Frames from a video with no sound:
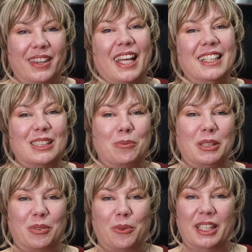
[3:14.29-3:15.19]
Thanks so
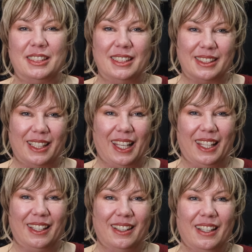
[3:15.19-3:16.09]
much for watching
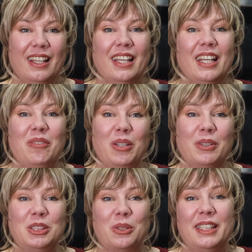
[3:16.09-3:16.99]
today. If you
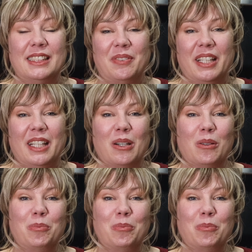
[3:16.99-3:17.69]
enjoyed this video,